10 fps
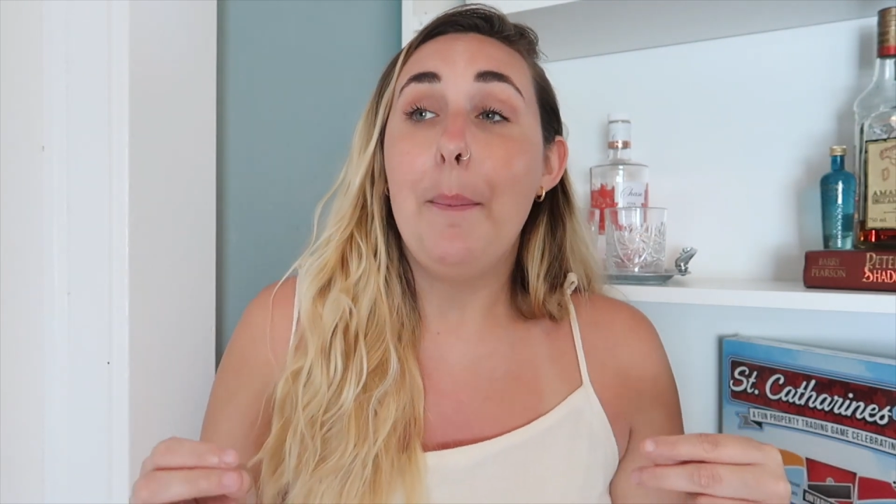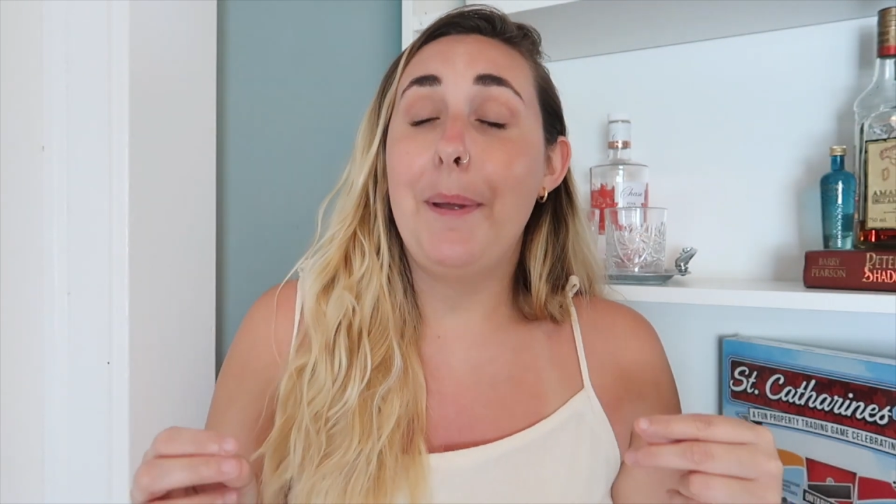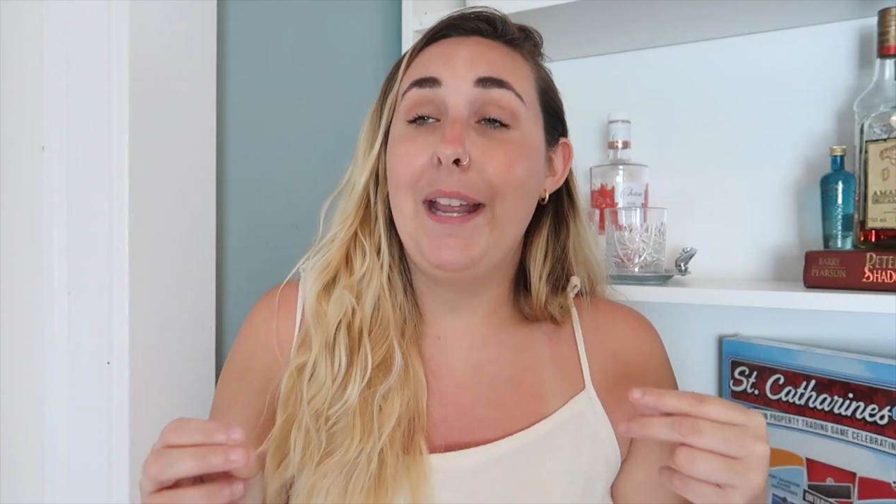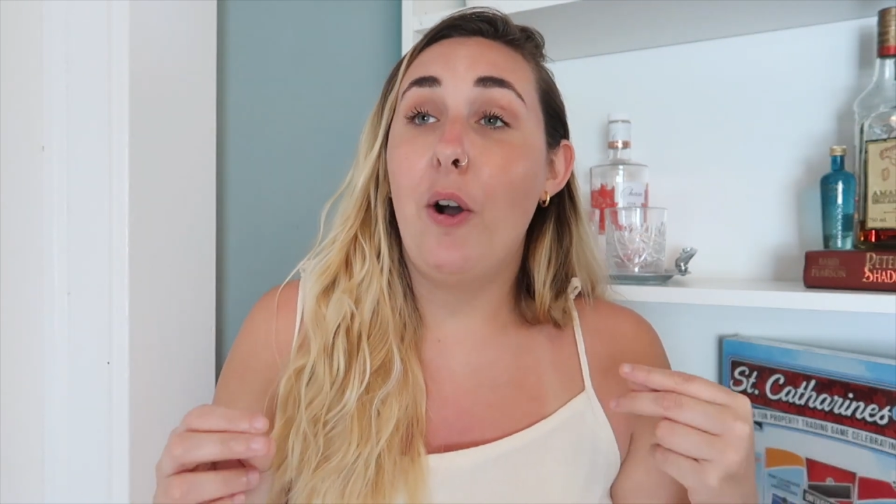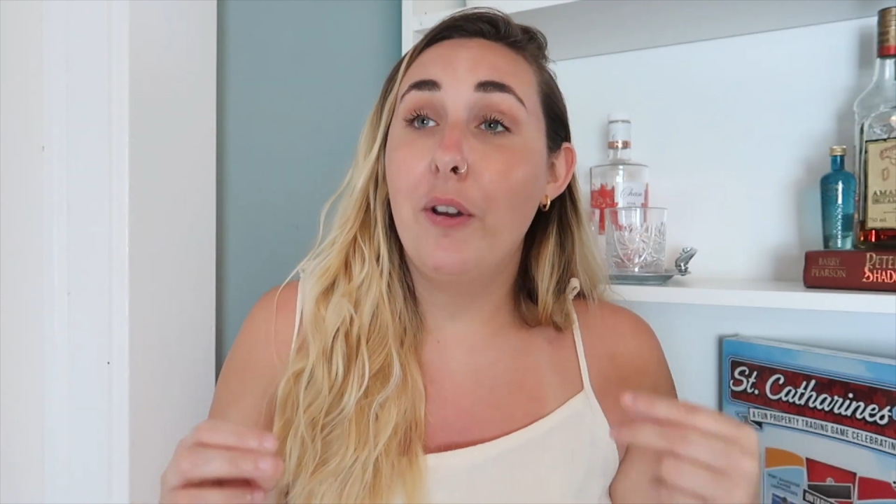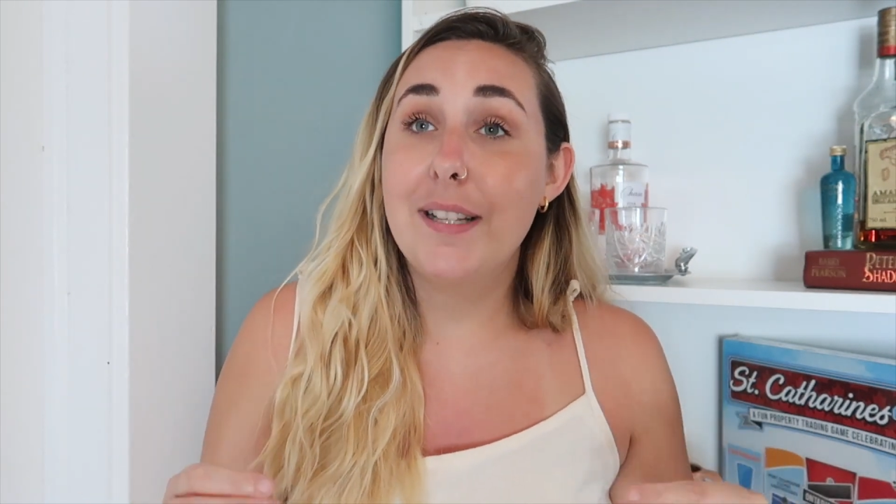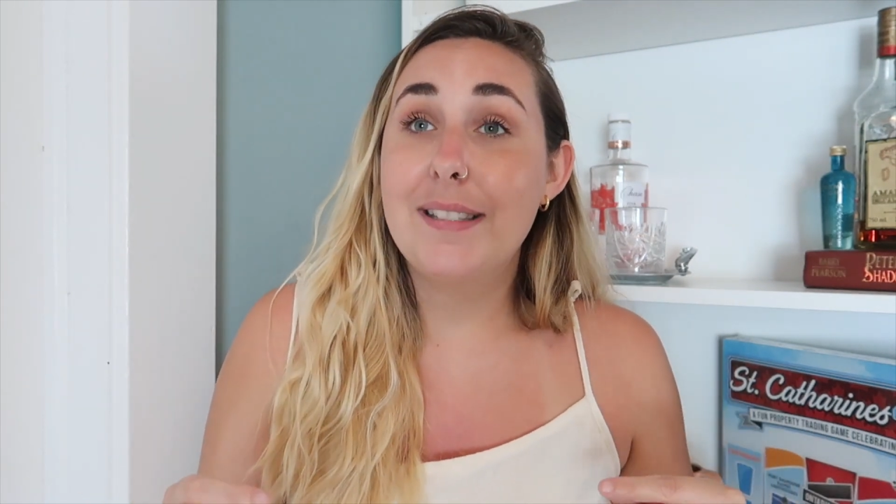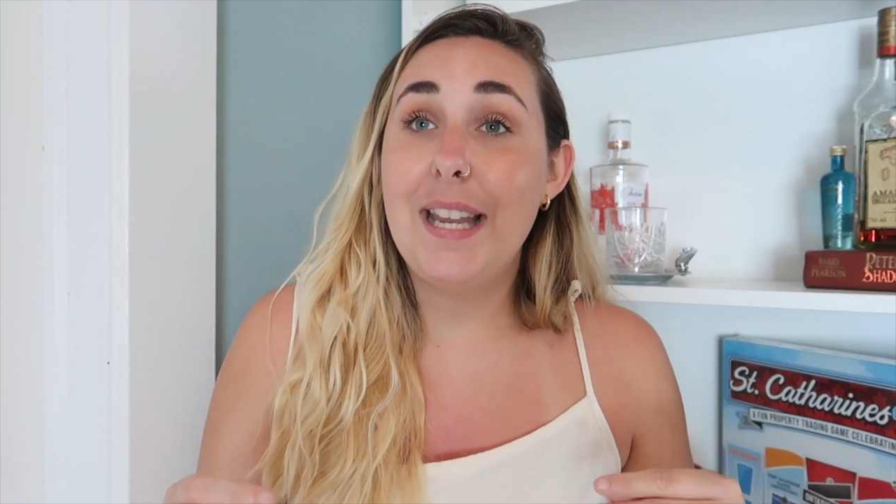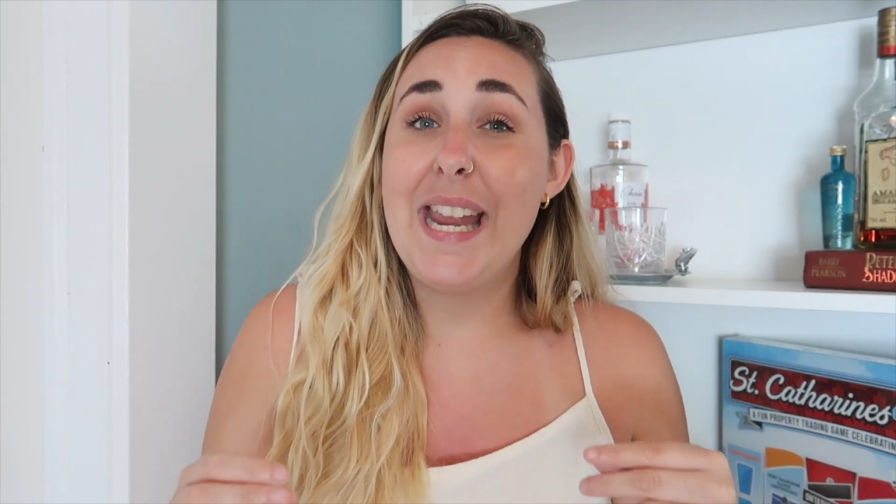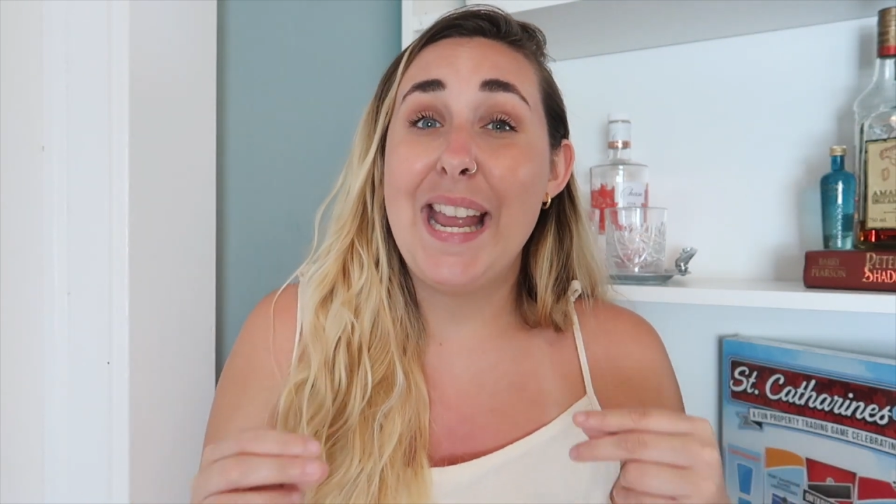But
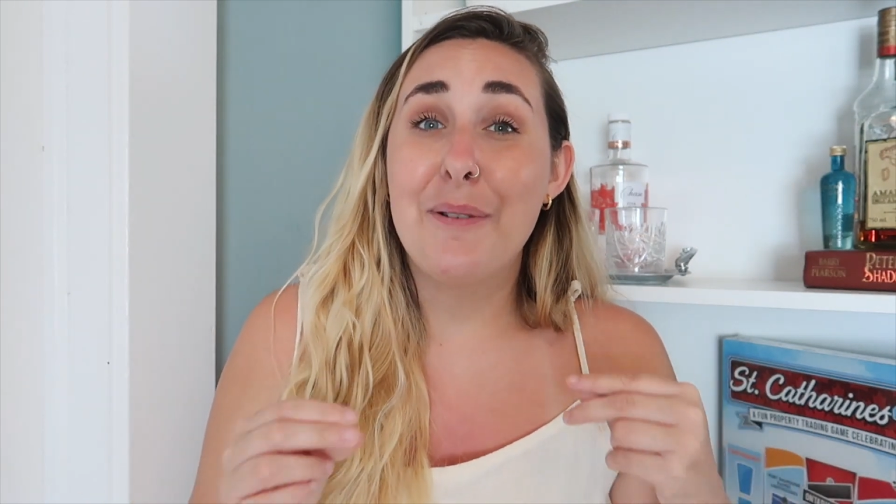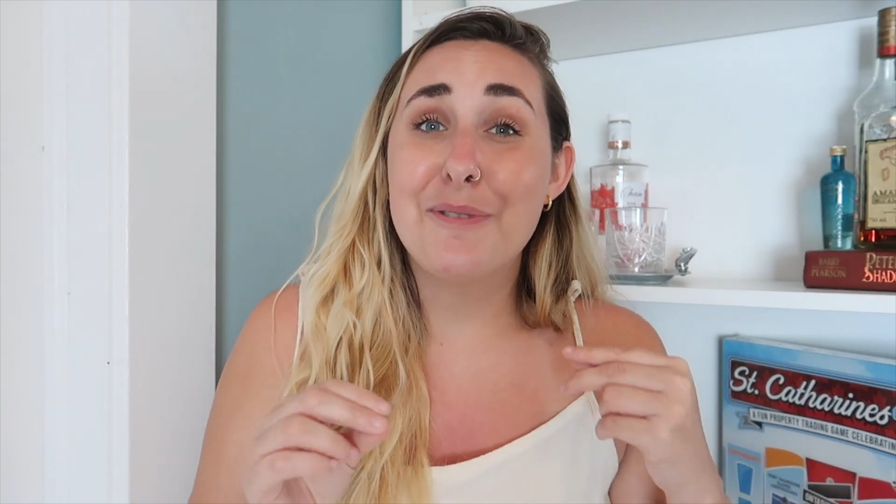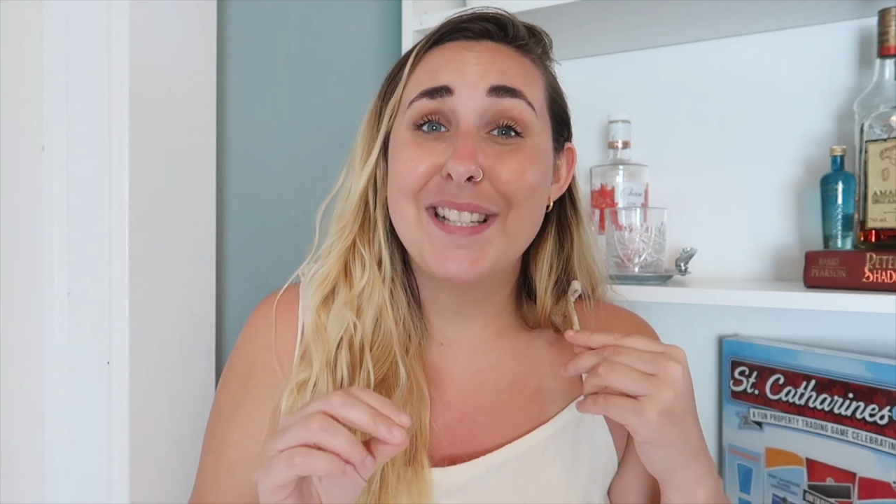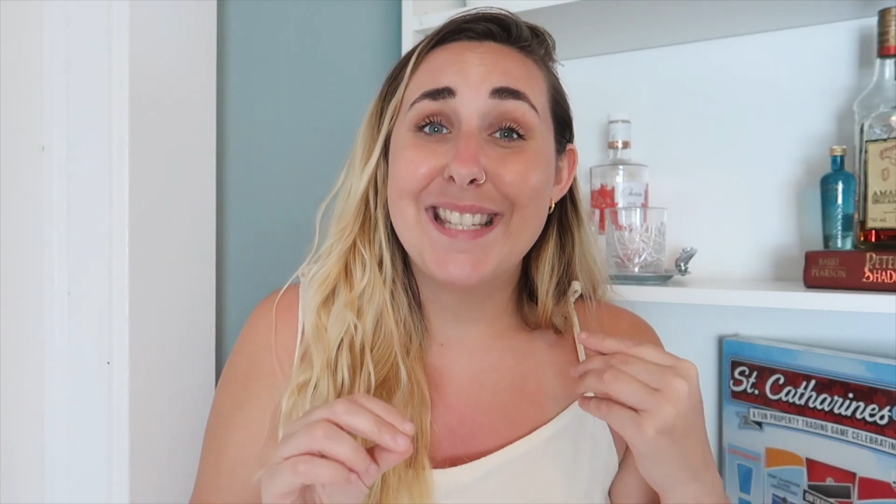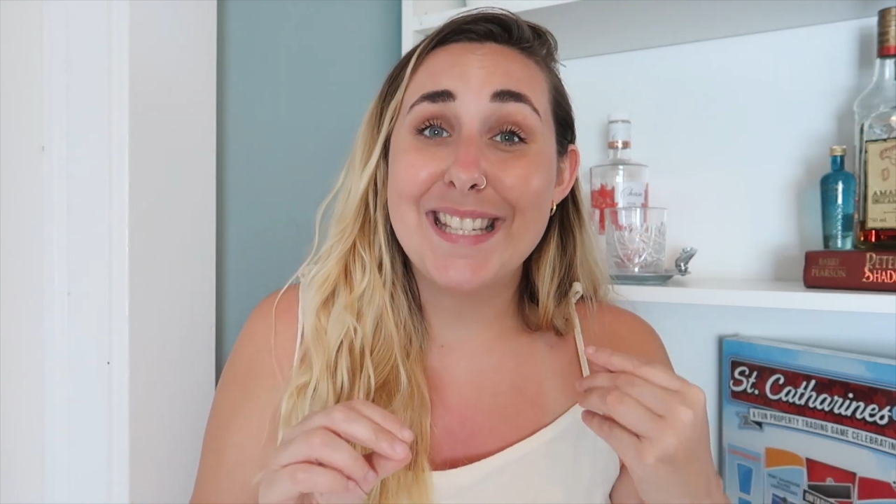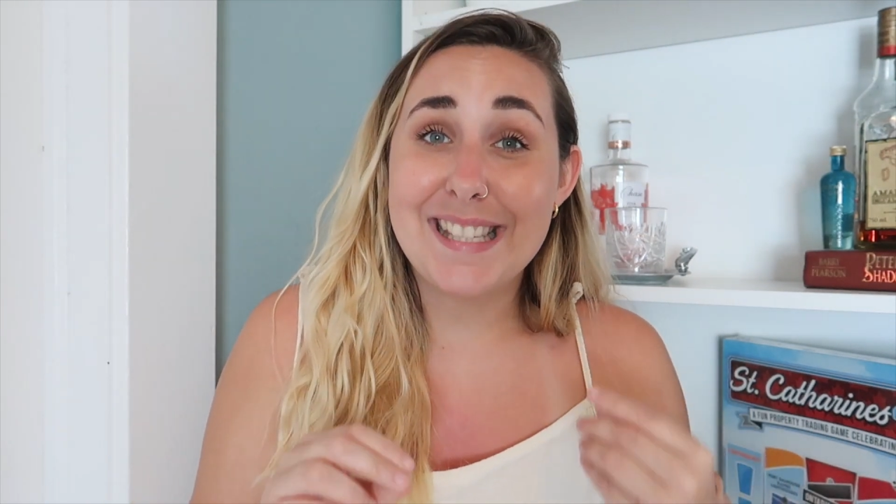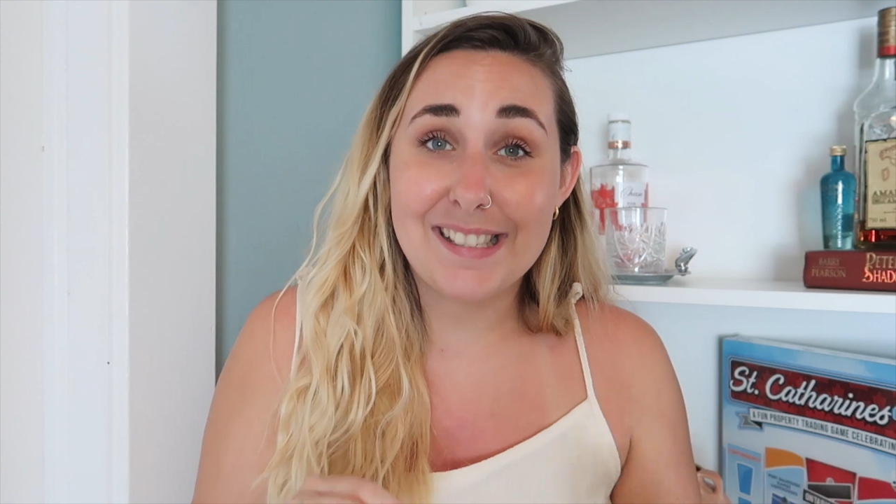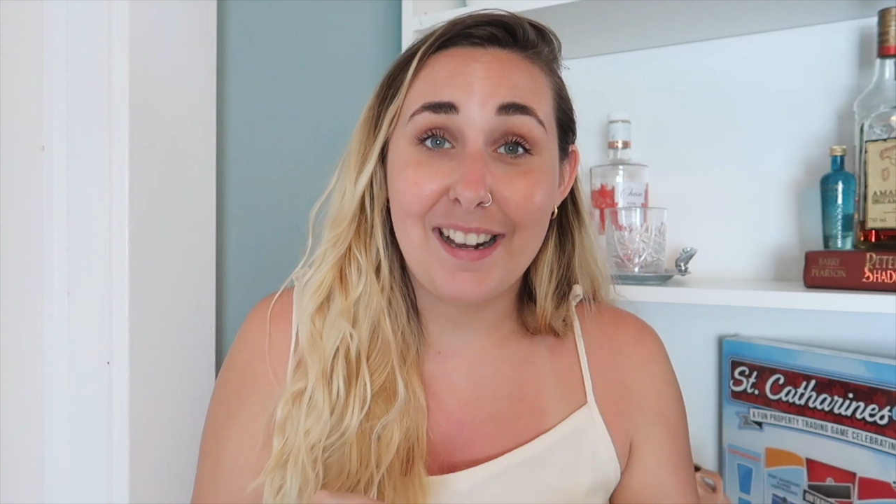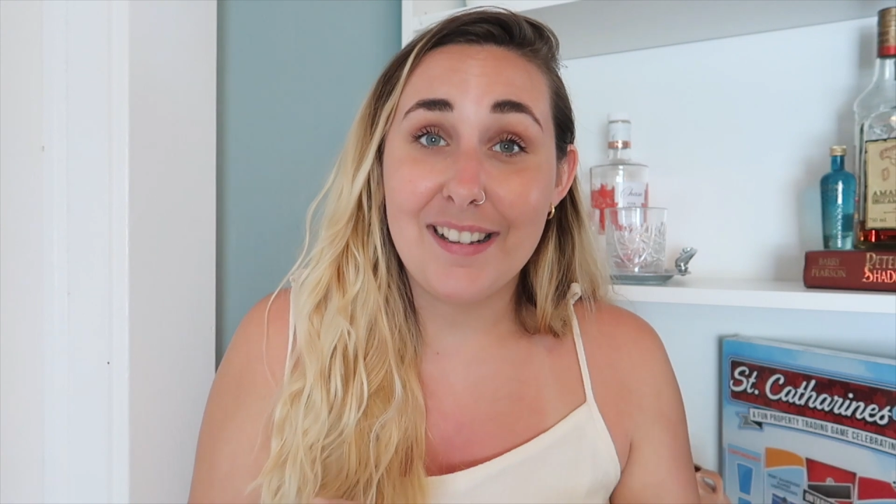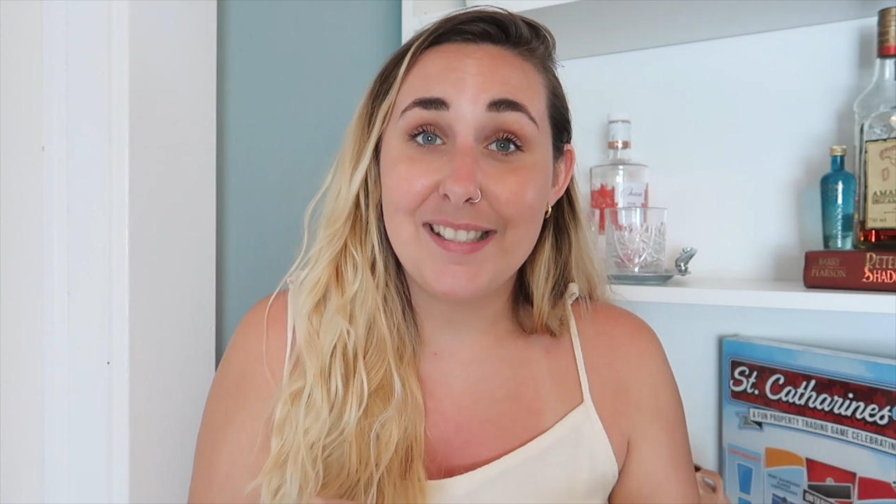honestly, it was
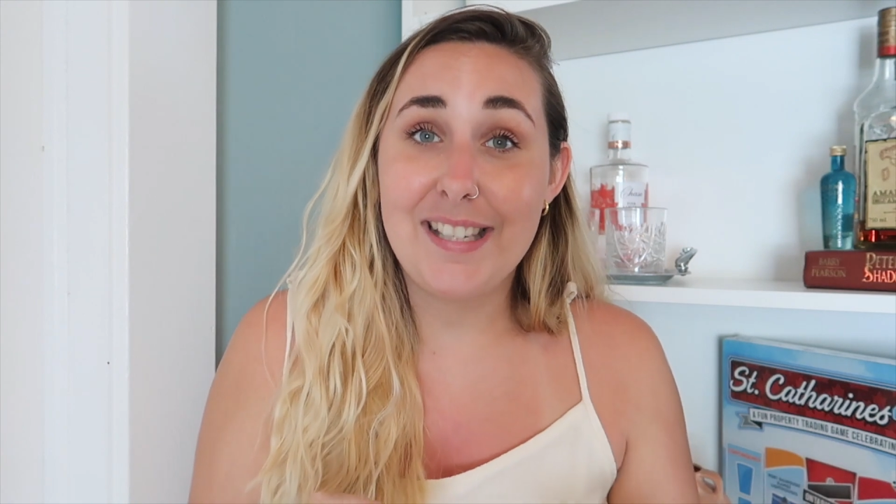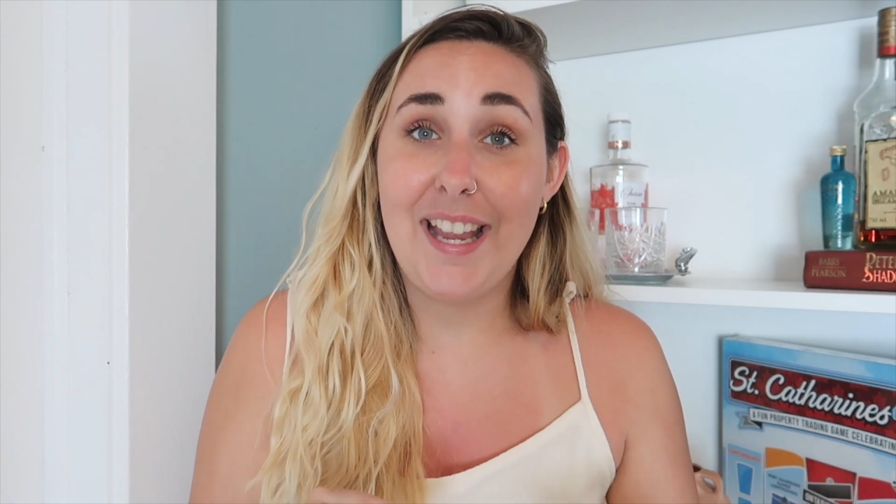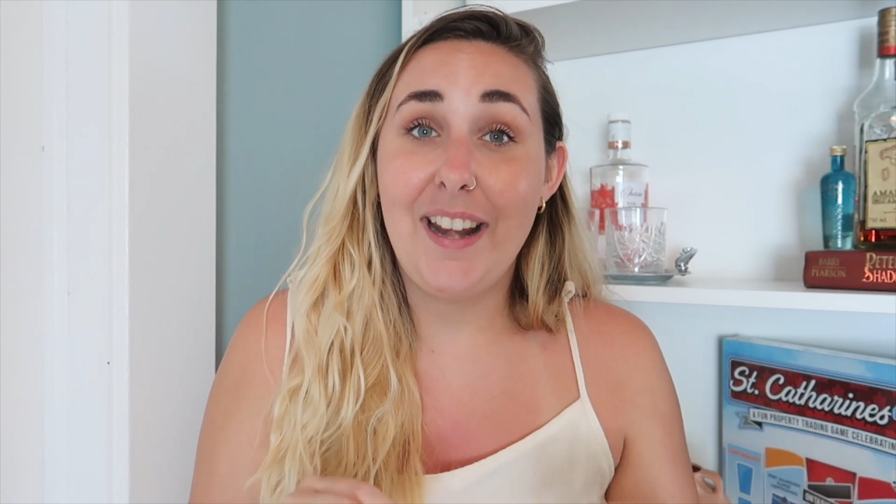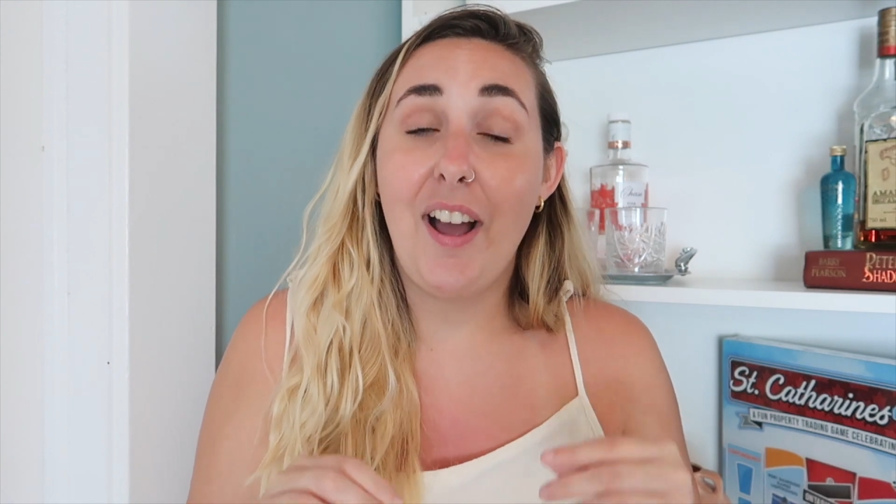disgusting.